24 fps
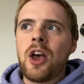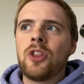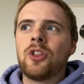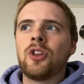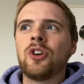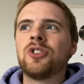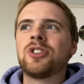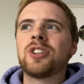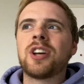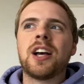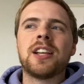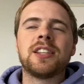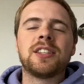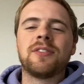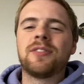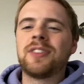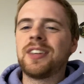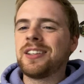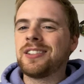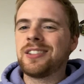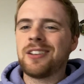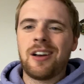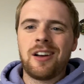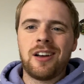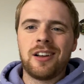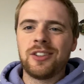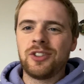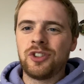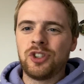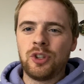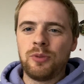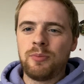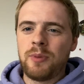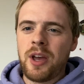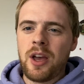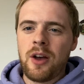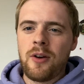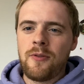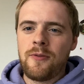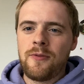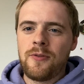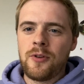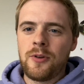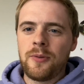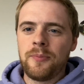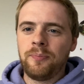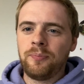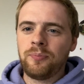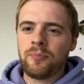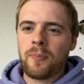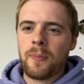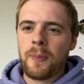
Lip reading: Those kinds of things aren't super helpful.